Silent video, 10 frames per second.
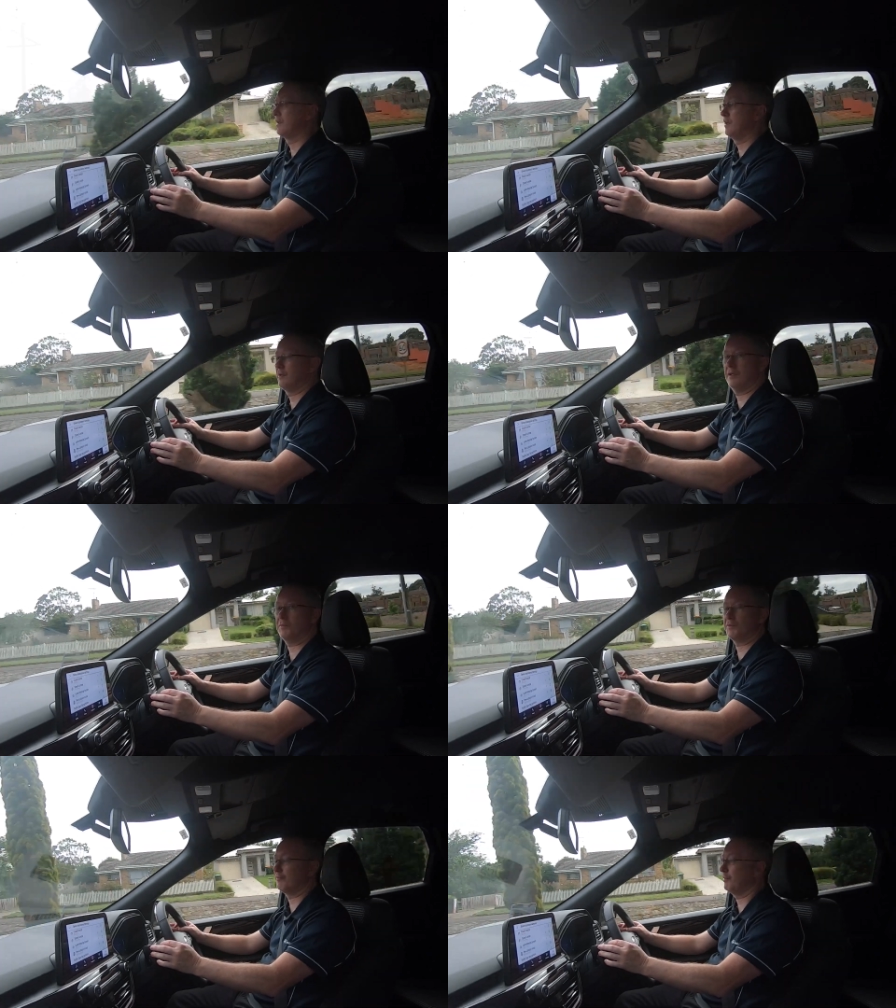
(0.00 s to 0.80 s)
In
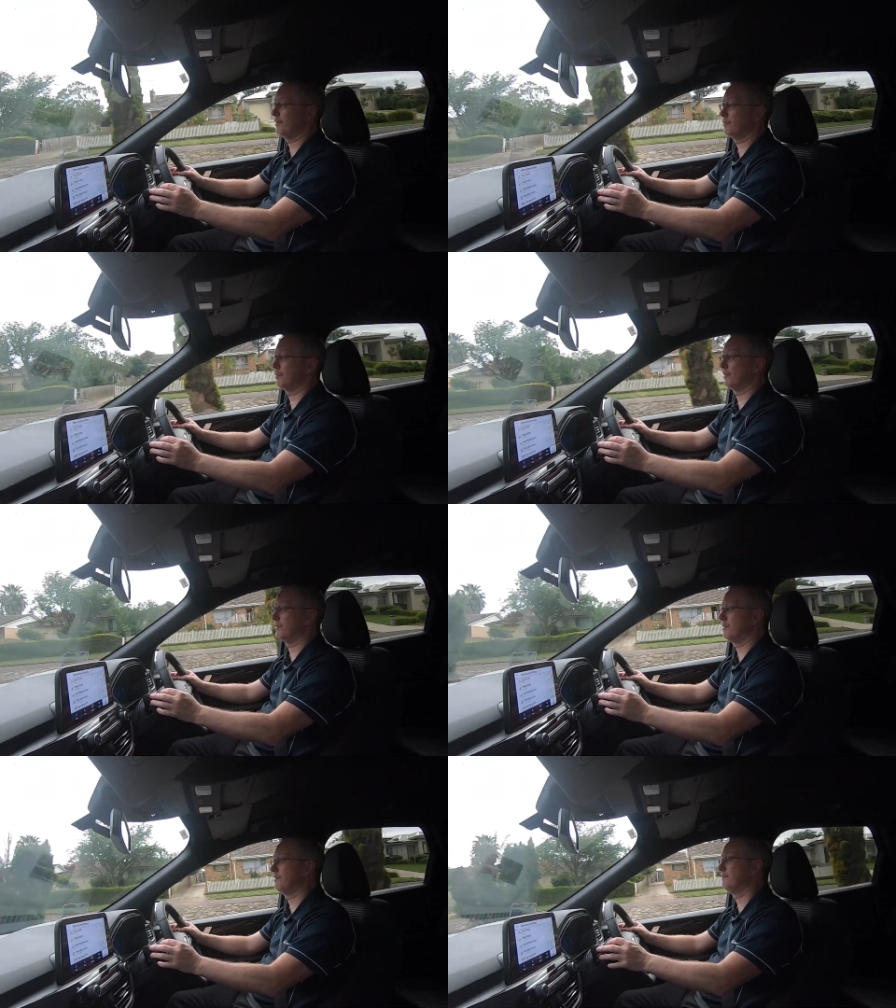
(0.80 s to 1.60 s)
terms of ride
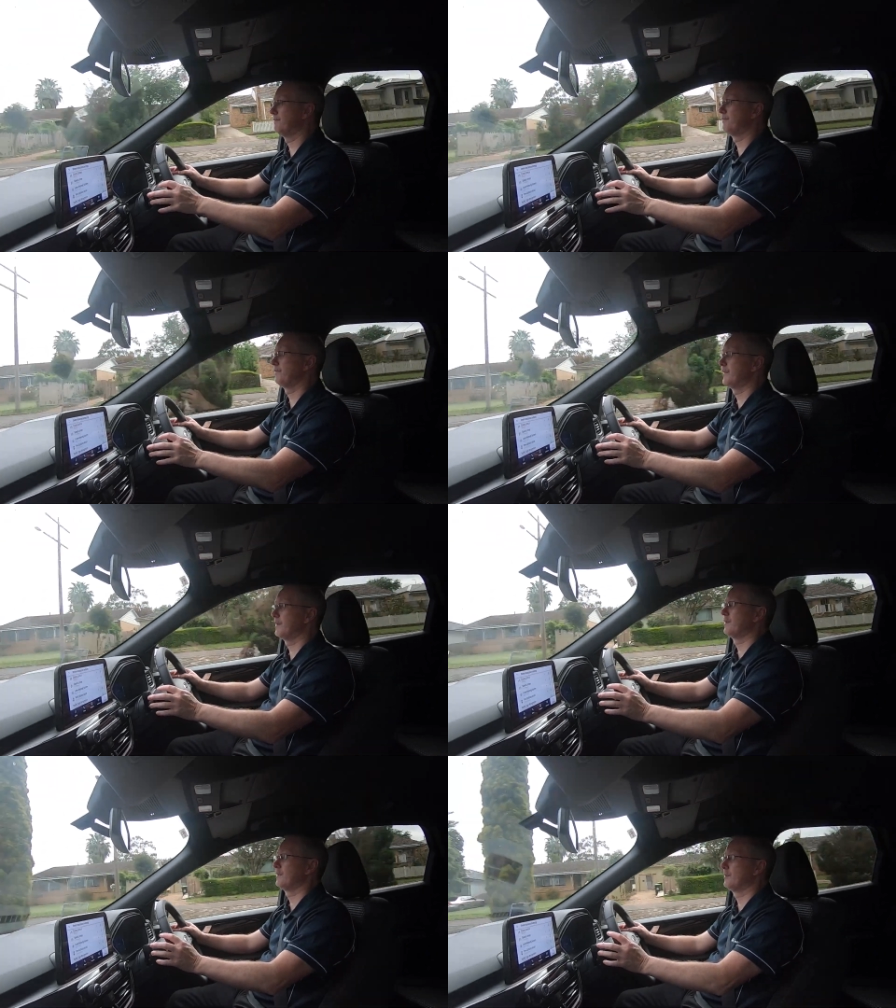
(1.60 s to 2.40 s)
quality,
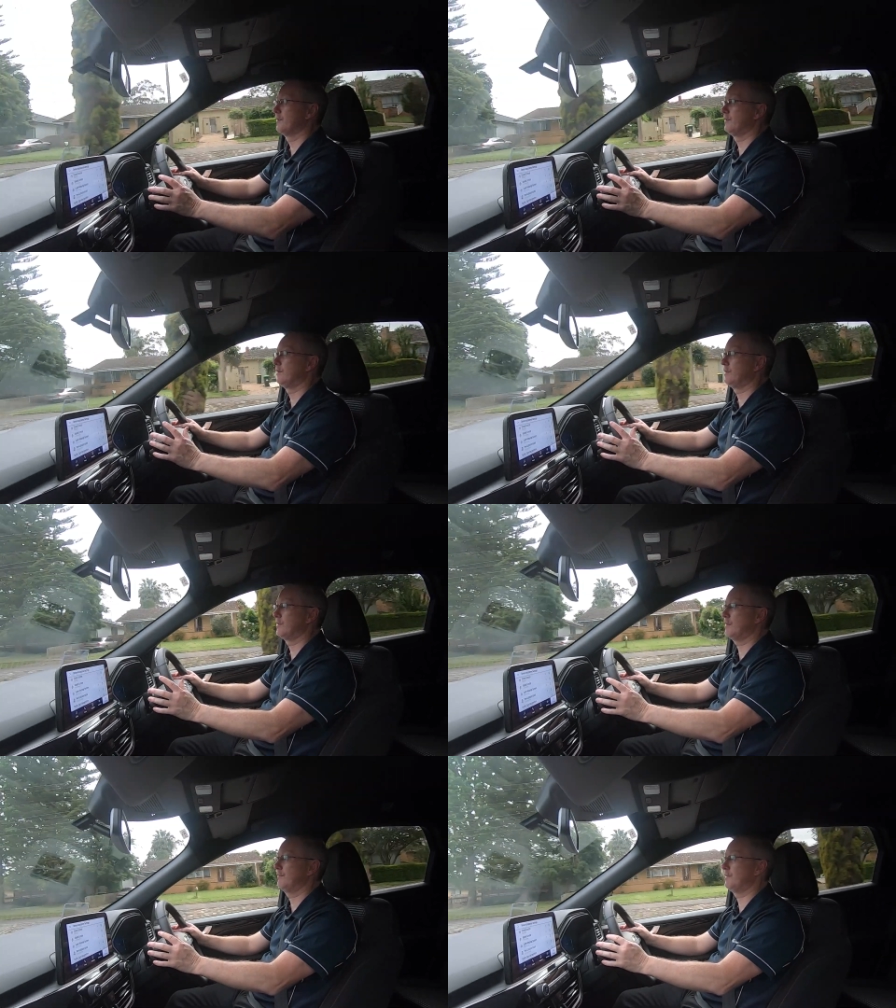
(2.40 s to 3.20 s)
you
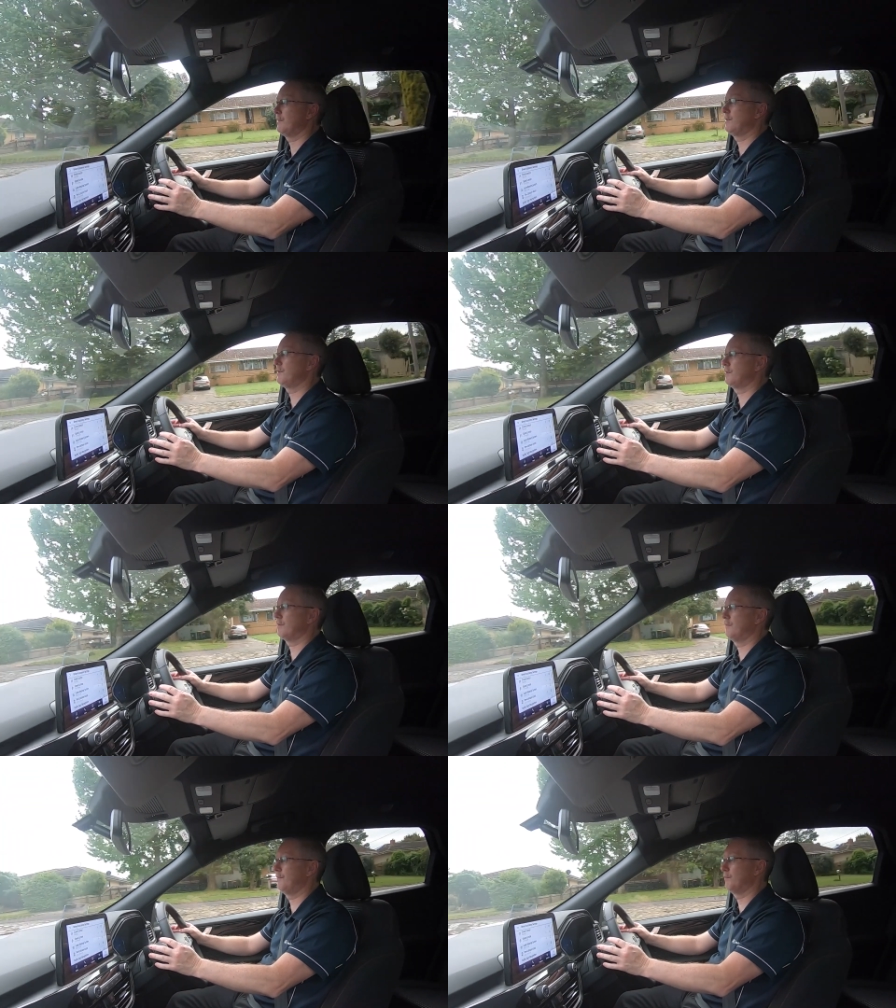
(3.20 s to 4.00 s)
can definitely
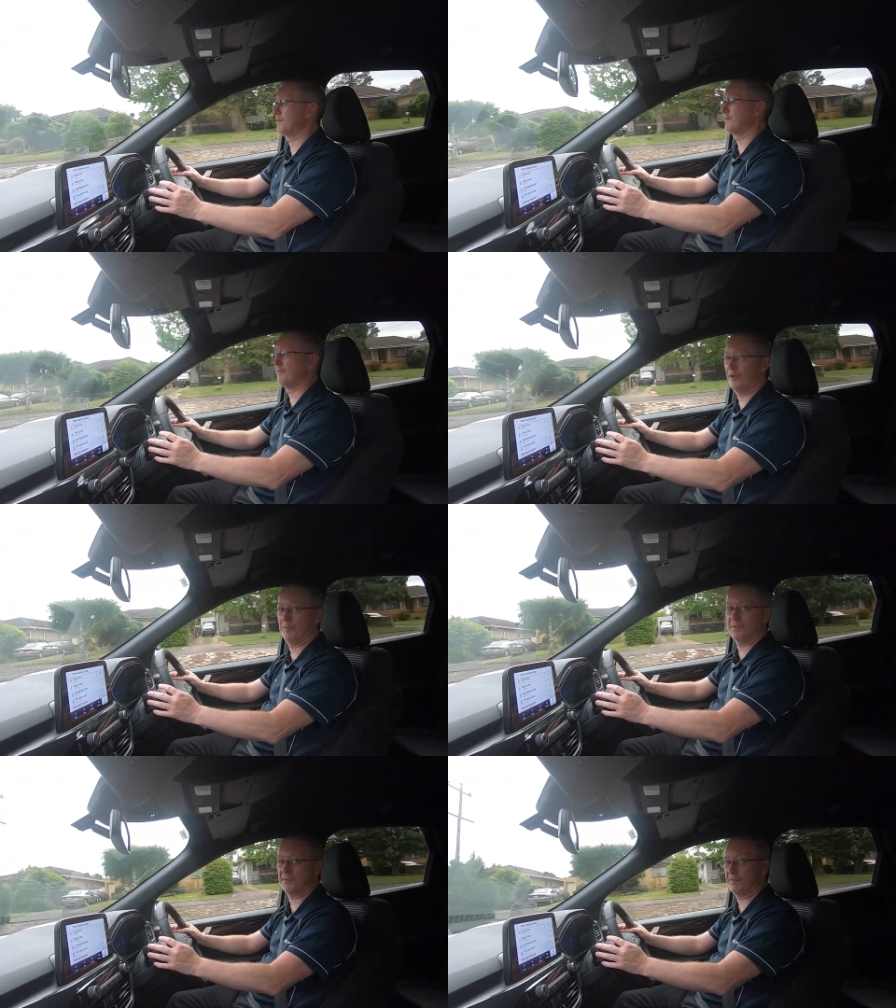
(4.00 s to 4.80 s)
feel there's a
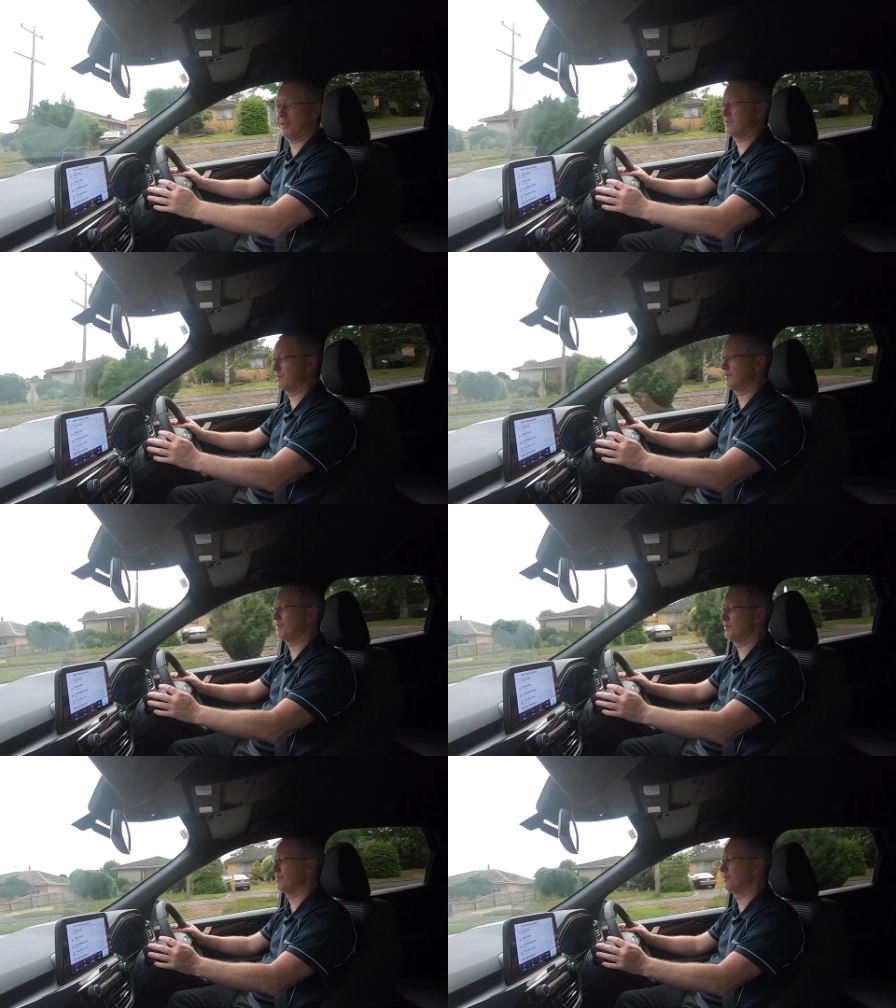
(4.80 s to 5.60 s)
firmness about the
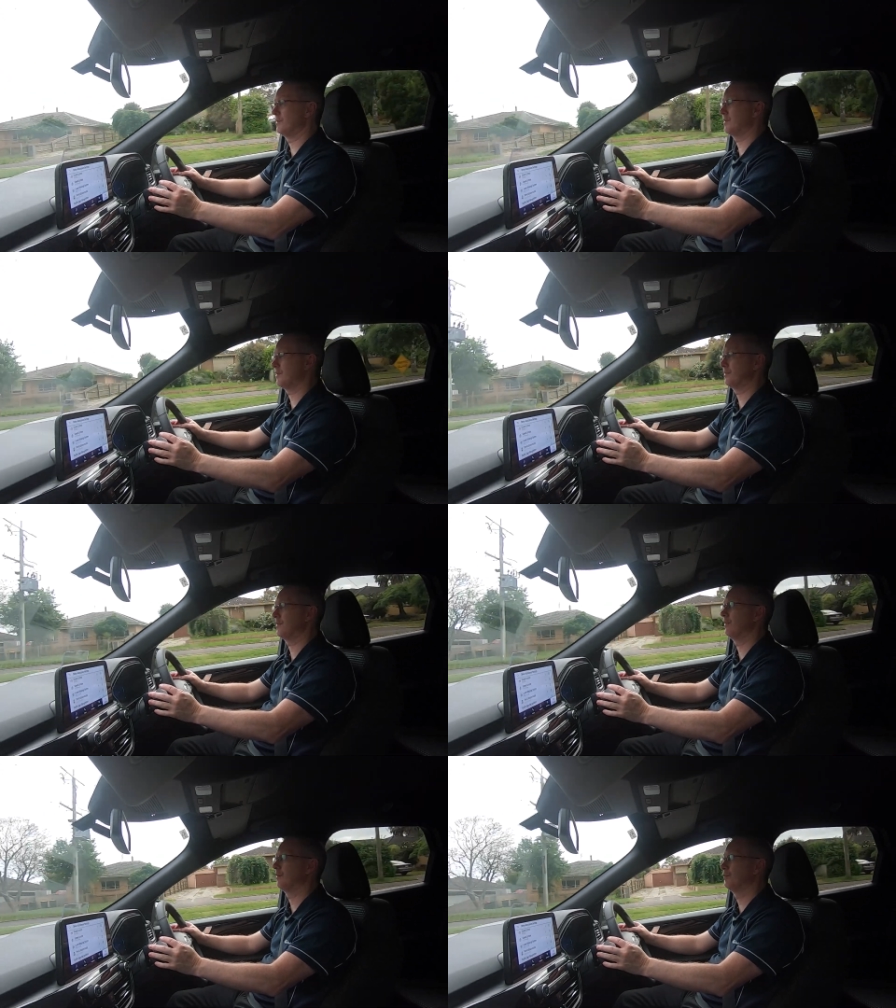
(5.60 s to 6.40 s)
suspension in this
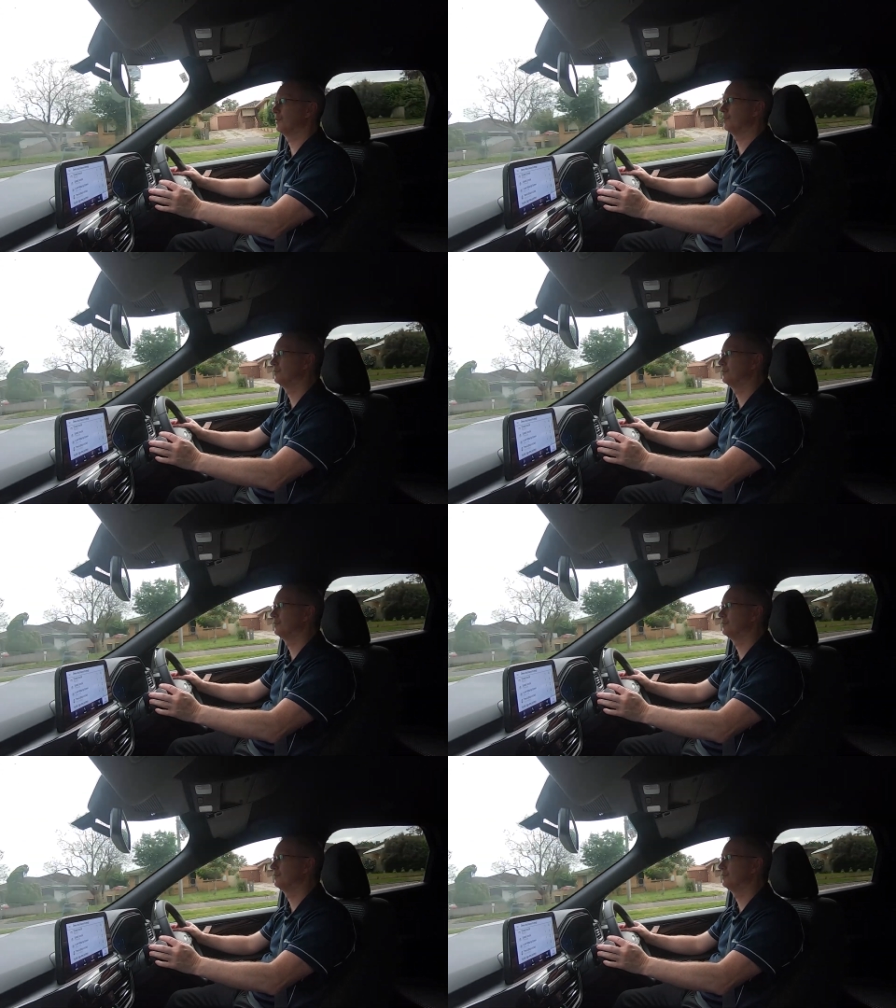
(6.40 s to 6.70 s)
ST line model.